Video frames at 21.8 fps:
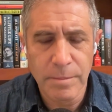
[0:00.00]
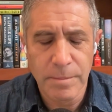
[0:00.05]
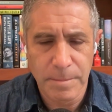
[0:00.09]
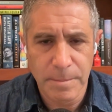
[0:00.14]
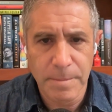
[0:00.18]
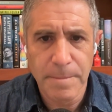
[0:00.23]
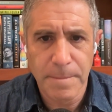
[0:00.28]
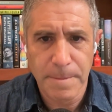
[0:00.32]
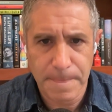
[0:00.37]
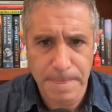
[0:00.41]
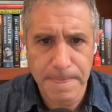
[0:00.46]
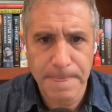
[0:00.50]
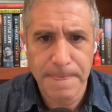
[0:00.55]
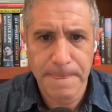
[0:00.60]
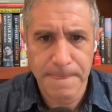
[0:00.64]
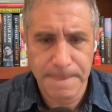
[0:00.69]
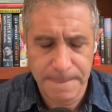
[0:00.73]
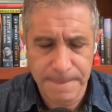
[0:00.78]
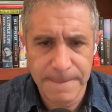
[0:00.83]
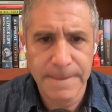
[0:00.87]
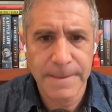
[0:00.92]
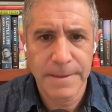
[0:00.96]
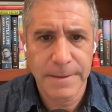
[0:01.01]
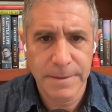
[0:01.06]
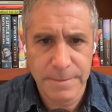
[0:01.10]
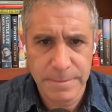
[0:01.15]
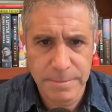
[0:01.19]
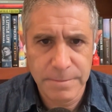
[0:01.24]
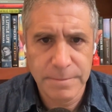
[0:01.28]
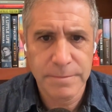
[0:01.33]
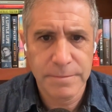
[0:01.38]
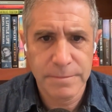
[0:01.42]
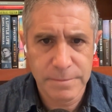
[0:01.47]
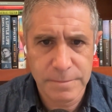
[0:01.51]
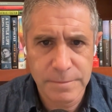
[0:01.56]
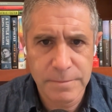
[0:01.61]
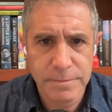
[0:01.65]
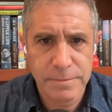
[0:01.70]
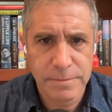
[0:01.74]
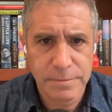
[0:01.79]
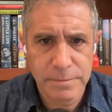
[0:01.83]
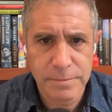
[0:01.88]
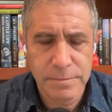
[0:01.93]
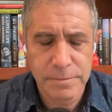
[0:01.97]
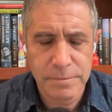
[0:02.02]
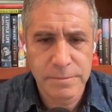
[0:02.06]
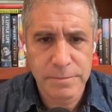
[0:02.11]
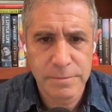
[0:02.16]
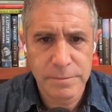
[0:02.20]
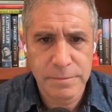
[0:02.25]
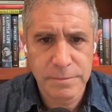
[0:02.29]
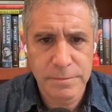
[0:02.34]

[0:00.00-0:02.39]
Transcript: I thought all that was important,